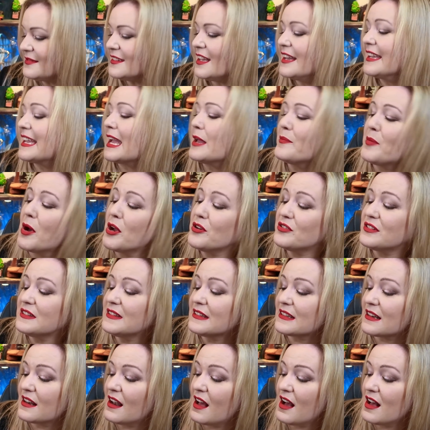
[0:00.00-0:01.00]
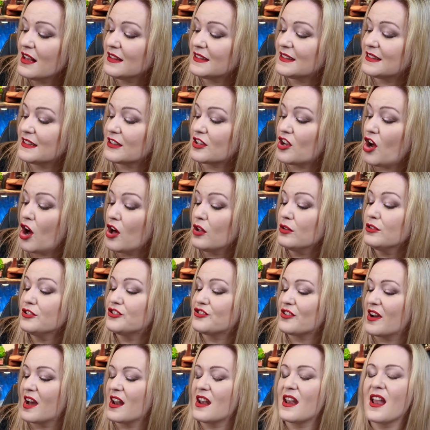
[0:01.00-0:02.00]
Okay, potions class
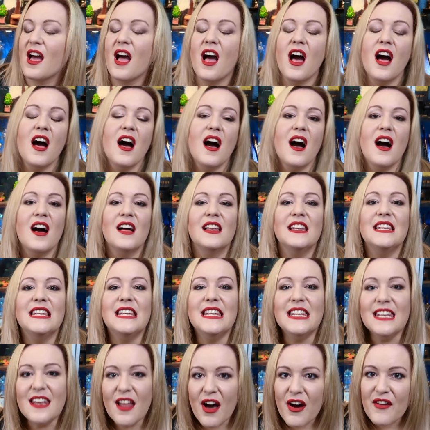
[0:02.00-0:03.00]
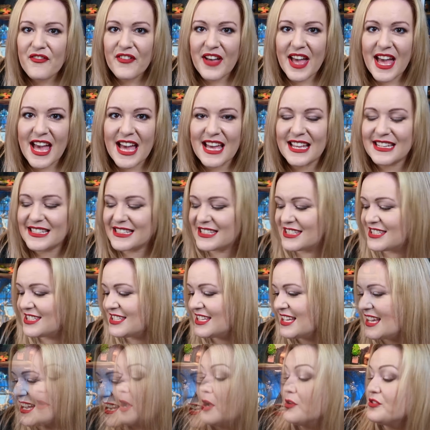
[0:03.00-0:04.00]
cauldron. Love
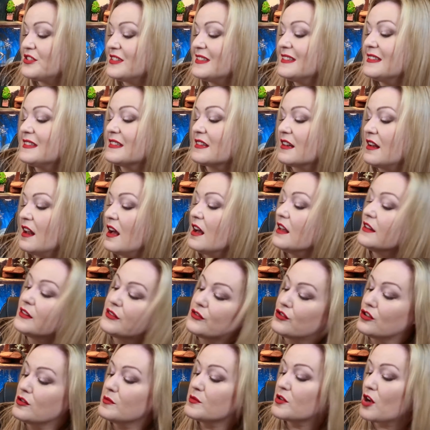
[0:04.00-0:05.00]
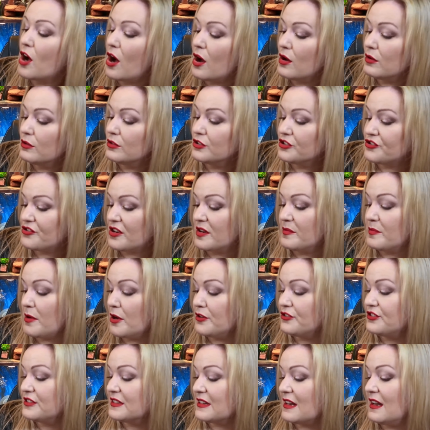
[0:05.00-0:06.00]
it. Potions classroom cauldron.
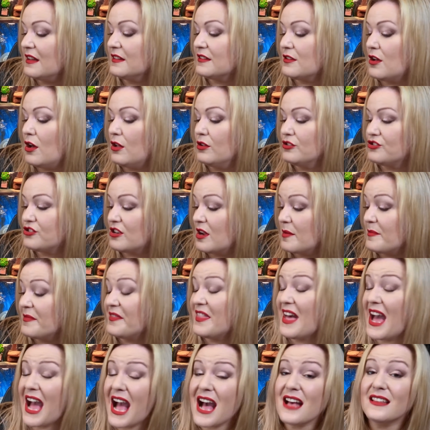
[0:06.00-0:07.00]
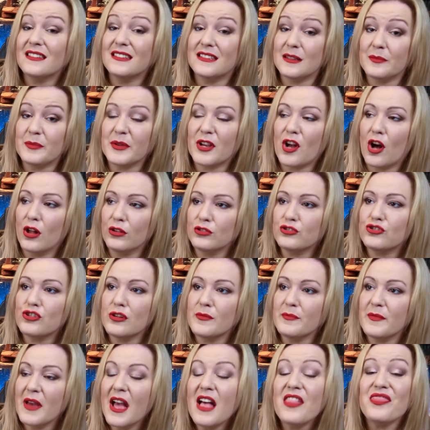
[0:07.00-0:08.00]
Potions class cauldron. That has to be
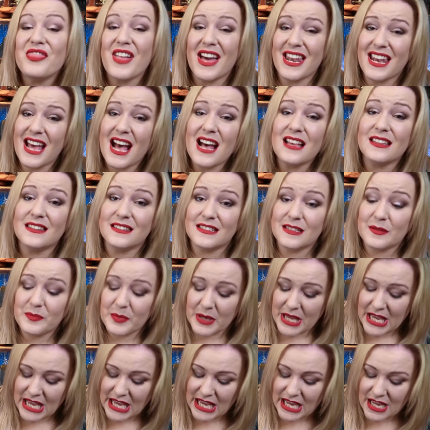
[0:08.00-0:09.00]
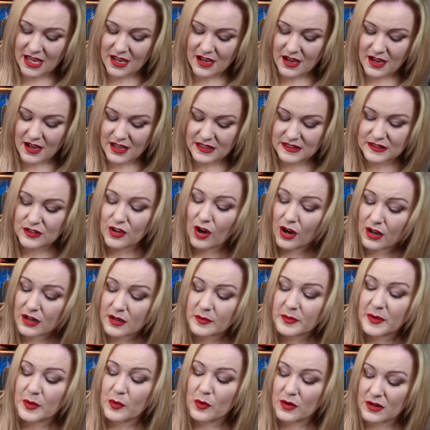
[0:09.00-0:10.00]
cauldron. That has to be. It's got to
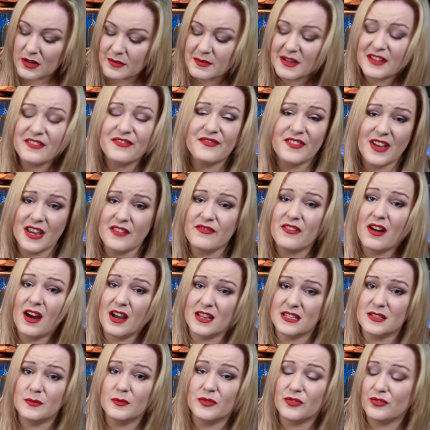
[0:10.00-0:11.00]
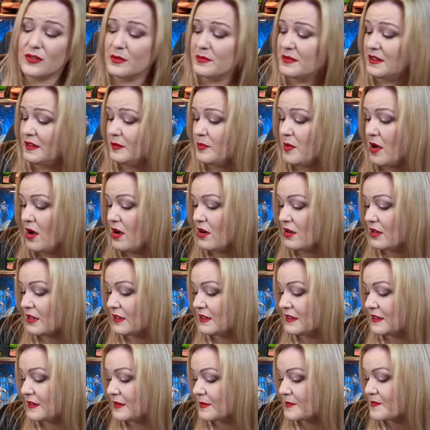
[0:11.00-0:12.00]
be one of my favorite items from this
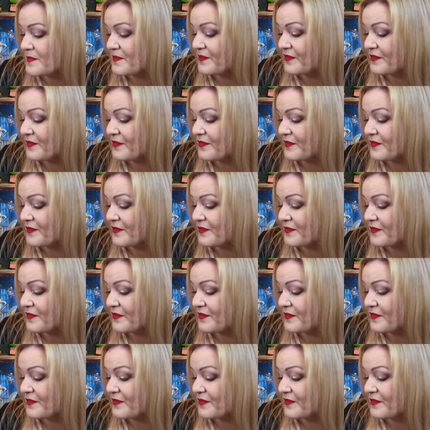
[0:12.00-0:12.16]
box.